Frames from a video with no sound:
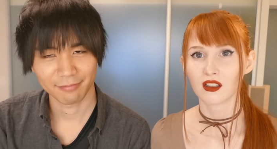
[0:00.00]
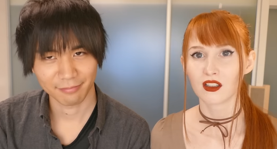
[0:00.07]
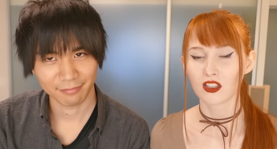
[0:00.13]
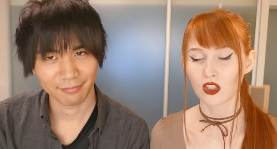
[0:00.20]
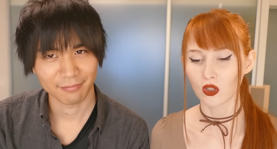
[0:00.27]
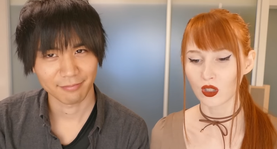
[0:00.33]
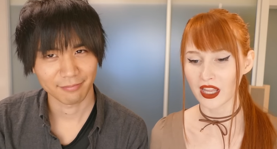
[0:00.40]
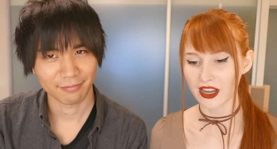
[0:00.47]

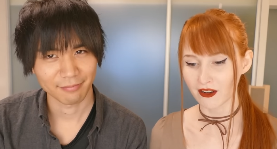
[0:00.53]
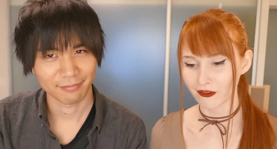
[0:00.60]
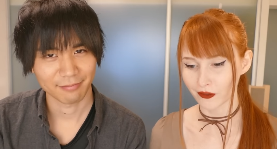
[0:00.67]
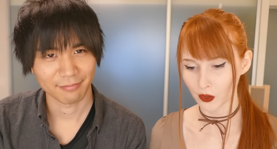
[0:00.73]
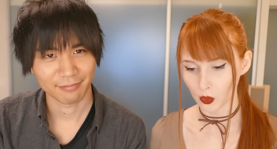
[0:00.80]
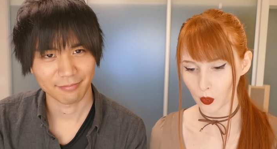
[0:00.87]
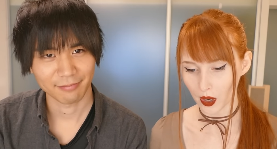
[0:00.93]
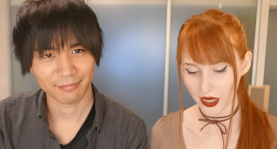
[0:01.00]
Speaker 1: So like
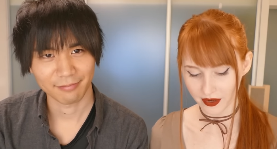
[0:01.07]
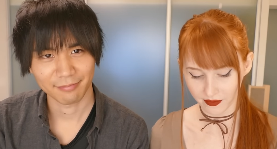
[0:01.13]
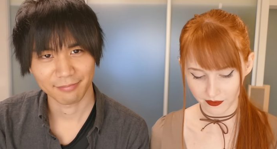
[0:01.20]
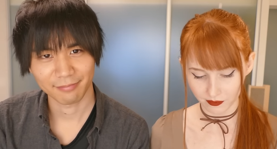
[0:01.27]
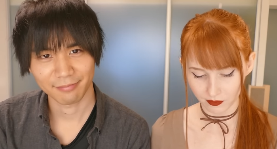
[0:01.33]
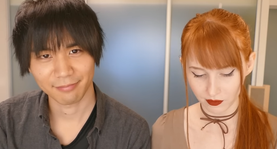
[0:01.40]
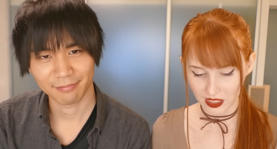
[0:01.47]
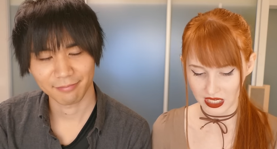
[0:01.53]
for one of
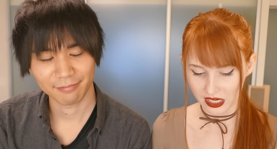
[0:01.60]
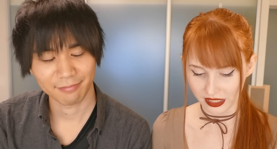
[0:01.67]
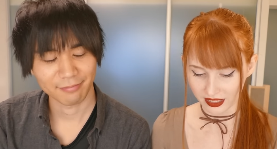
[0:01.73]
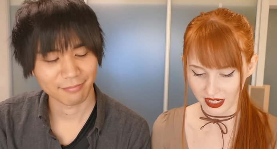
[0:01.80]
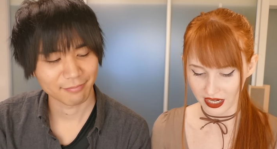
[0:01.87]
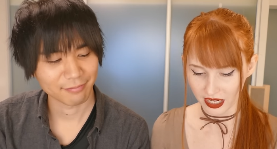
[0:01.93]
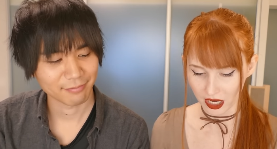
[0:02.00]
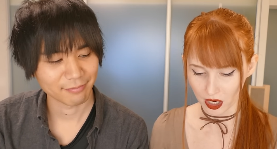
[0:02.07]
these
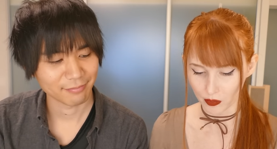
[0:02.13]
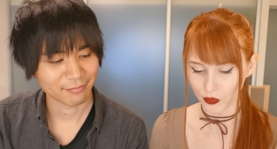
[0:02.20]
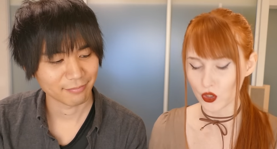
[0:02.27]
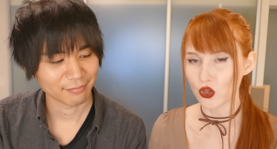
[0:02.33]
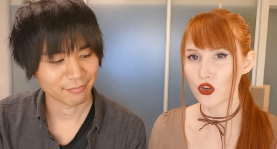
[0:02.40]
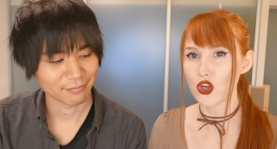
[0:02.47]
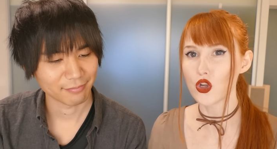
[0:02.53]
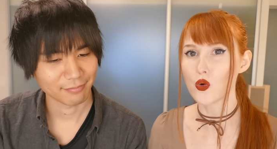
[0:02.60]
idioms,
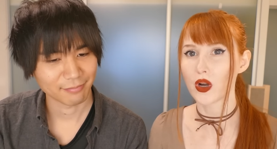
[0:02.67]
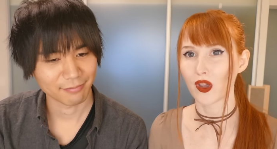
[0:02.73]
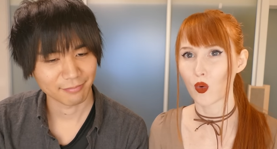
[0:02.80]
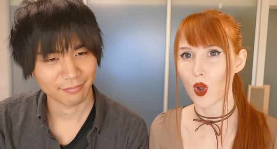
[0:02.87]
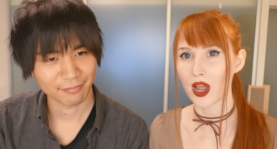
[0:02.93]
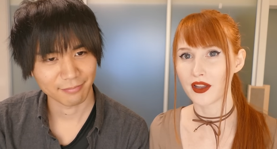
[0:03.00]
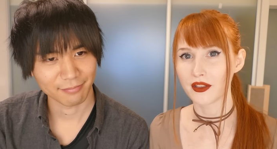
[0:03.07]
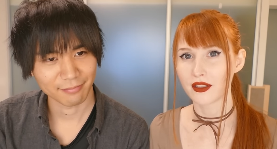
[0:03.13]
you knew what it
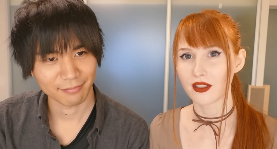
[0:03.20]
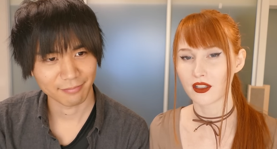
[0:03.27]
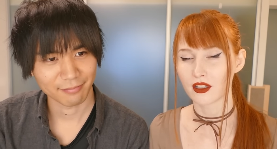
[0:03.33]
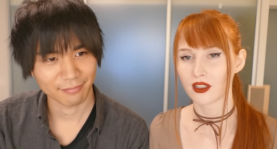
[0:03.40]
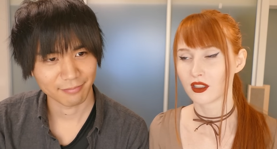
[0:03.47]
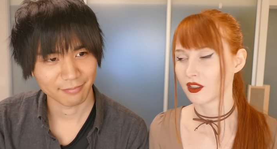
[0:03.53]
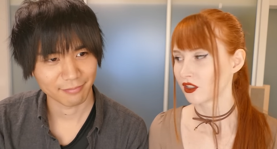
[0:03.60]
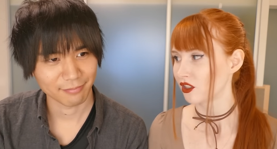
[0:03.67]
was.
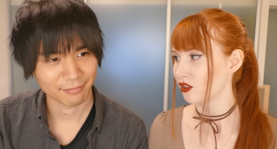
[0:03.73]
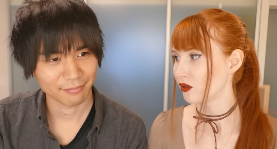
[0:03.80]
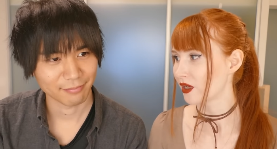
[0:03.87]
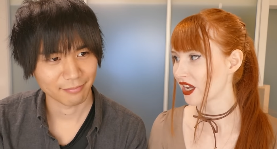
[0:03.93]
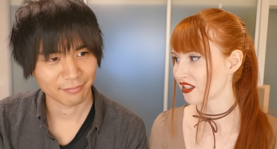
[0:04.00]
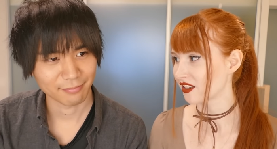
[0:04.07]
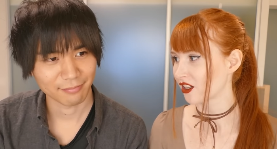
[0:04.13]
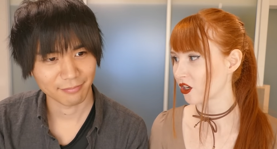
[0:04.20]
You
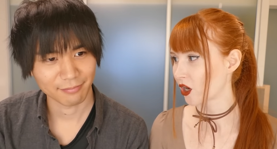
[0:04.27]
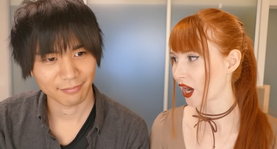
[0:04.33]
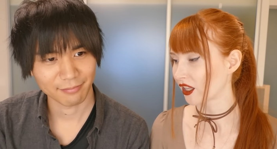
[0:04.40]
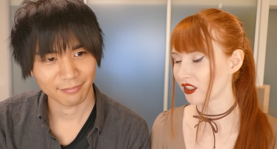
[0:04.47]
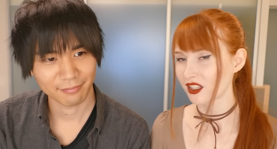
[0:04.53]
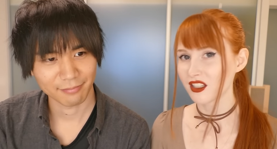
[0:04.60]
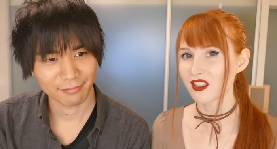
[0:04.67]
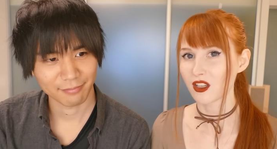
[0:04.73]
guessed it
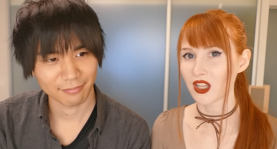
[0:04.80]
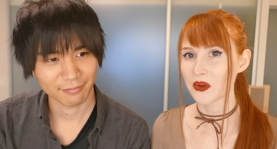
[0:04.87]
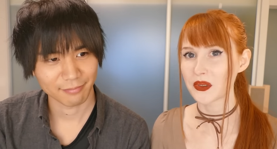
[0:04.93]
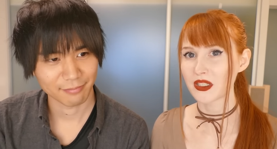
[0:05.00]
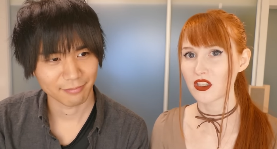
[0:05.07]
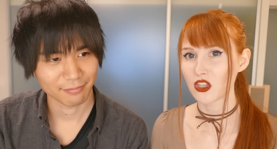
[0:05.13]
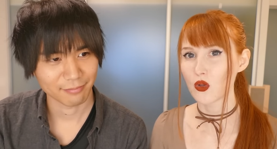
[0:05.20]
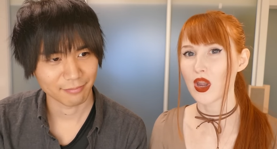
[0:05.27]
correctly, so
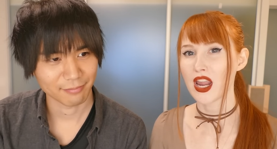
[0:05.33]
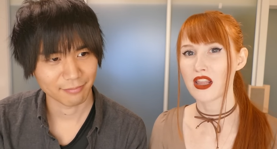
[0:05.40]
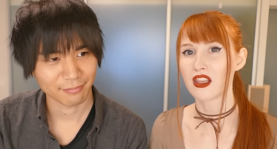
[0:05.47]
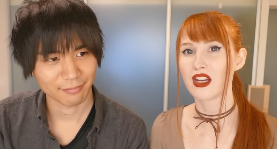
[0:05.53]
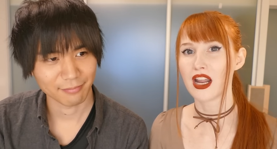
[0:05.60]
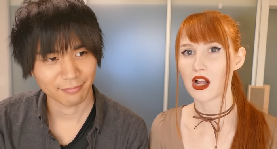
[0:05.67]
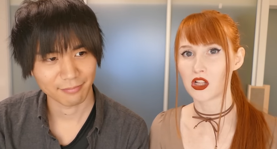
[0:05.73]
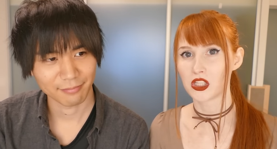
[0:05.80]
that you hit the
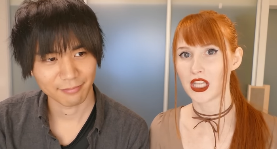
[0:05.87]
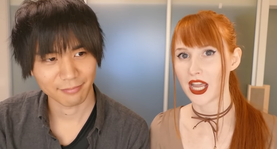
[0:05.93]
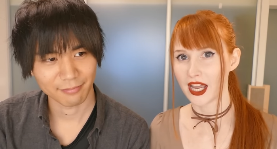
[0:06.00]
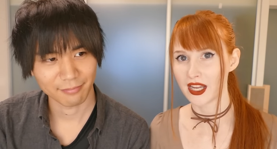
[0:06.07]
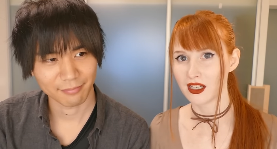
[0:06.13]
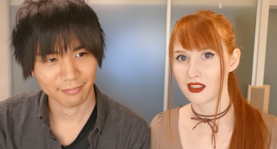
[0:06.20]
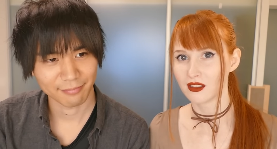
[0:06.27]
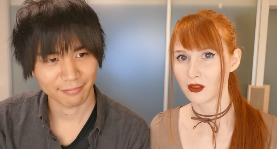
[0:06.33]
nail on the
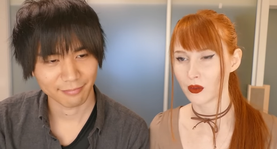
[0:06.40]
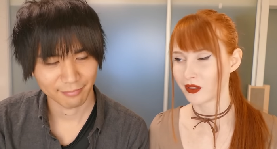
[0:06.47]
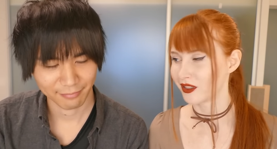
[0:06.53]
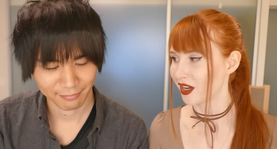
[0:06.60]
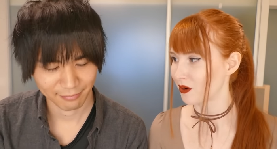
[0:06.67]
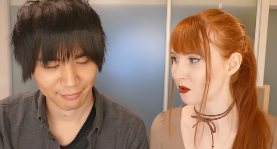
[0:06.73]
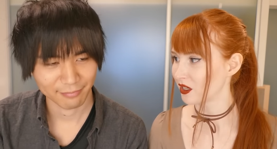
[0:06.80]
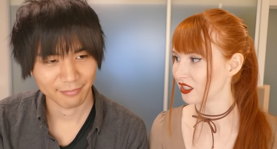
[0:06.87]
head with
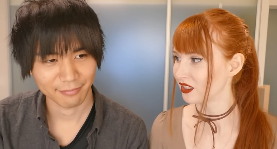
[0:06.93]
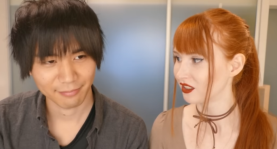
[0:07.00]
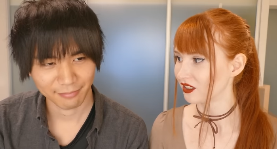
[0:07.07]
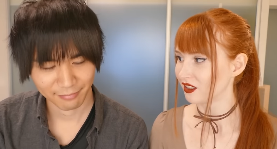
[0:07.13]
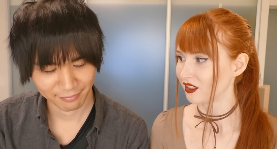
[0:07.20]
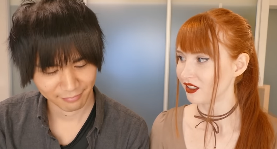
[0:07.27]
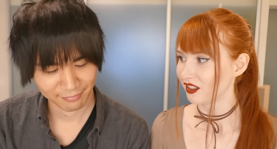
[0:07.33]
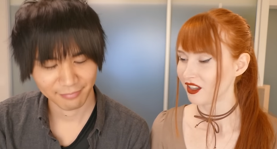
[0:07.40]
that one.
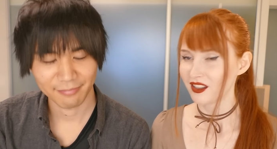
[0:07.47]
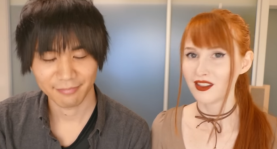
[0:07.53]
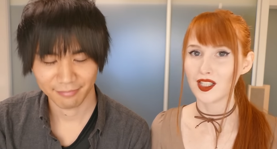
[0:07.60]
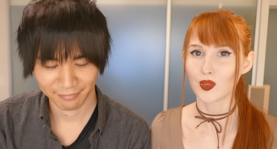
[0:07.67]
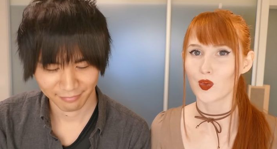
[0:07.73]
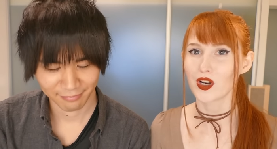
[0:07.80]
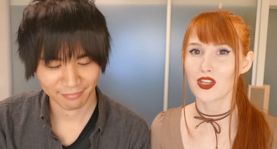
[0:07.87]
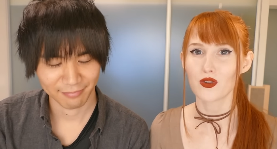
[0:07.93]

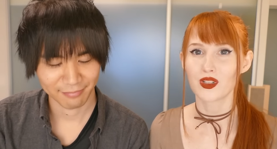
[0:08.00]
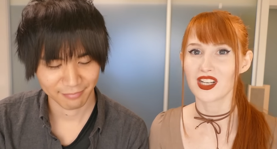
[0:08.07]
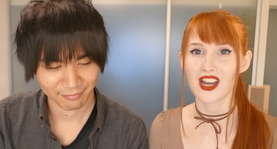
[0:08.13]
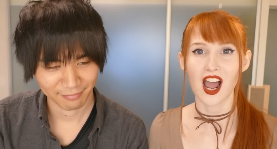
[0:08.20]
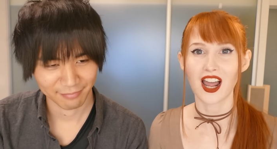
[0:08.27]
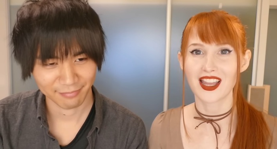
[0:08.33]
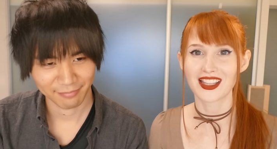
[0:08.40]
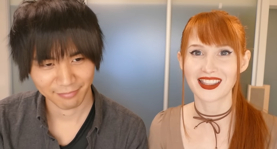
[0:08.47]
This one you did
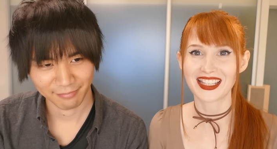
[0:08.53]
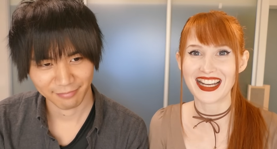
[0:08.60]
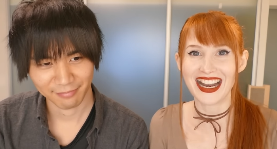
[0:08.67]
not hit the